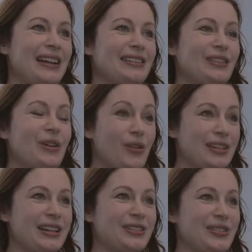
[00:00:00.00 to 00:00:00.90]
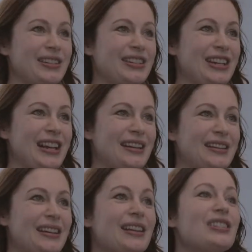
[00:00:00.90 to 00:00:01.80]
and content strategy
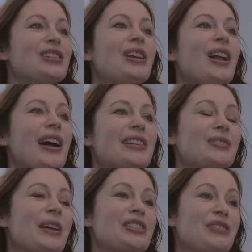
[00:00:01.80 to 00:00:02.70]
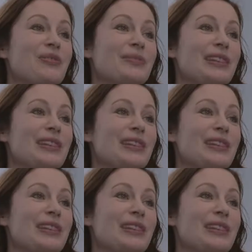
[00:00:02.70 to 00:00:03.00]
to clients ranging from